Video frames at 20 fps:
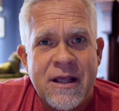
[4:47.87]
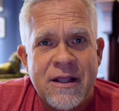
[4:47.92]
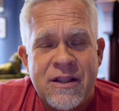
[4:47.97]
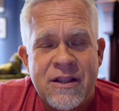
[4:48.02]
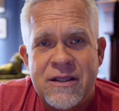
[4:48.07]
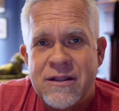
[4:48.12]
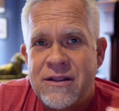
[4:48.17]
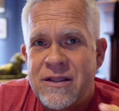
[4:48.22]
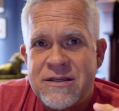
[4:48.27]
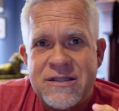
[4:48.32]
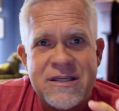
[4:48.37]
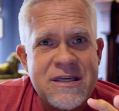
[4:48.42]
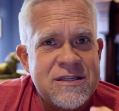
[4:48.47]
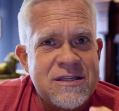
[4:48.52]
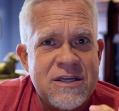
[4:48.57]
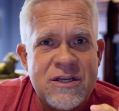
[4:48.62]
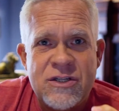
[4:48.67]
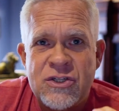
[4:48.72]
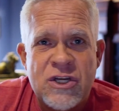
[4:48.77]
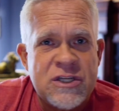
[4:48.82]
This
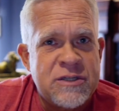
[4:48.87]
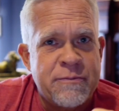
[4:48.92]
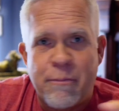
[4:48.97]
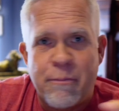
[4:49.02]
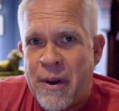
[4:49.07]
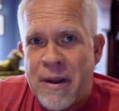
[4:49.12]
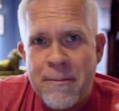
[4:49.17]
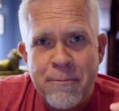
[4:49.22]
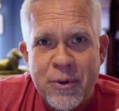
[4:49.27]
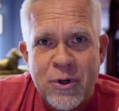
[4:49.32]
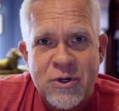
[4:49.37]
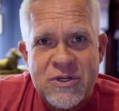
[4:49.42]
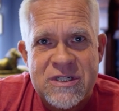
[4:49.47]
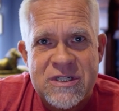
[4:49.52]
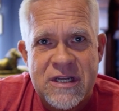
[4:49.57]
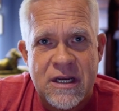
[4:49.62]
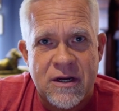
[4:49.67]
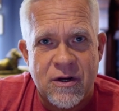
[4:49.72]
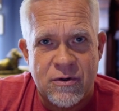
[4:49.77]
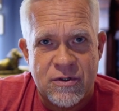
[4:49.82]
isn't just bumper
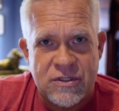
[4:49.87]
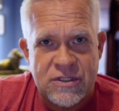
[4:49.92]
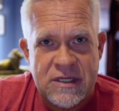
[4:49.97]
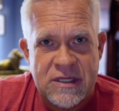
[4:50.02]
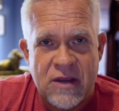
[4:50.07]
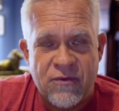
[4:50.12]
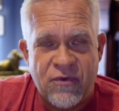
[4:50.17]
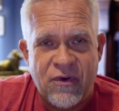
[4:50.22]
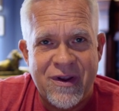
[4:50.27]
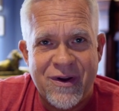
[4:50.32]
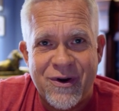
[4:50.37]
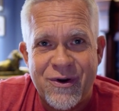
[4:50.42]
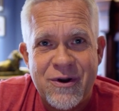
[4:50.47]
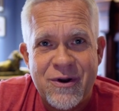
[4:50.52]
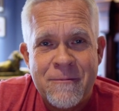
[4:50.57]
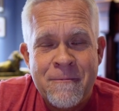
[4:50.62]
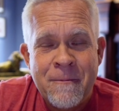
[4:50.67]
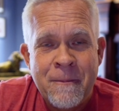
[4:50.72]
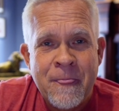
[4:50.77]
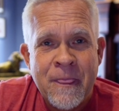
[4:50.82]
sticker stuff here.